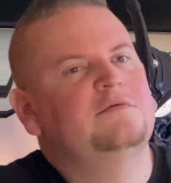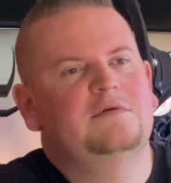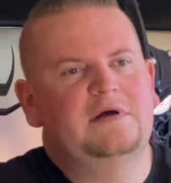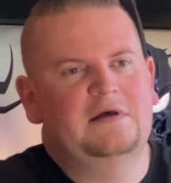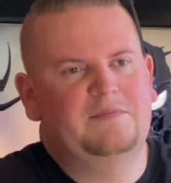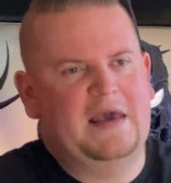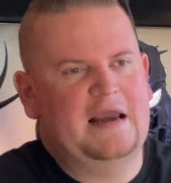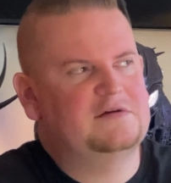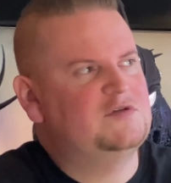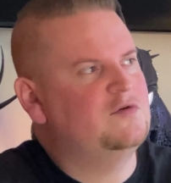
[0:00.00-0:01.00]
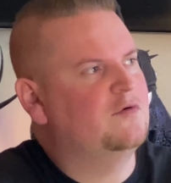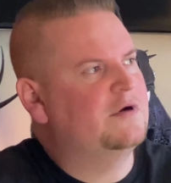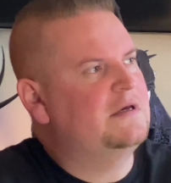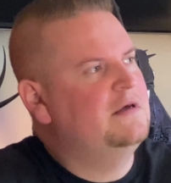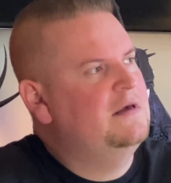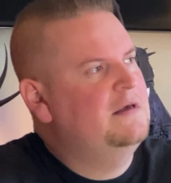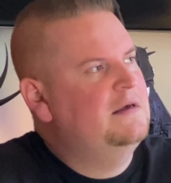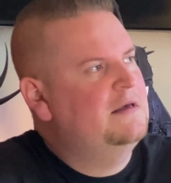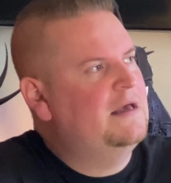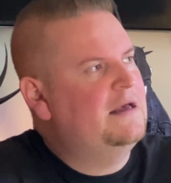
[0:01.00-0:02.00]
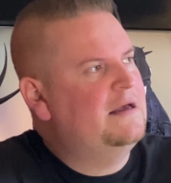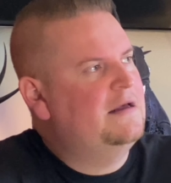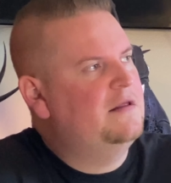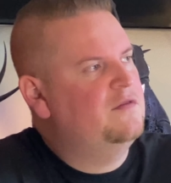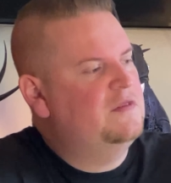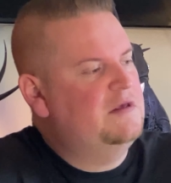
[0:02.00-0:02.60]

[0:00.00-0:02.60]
backstory. The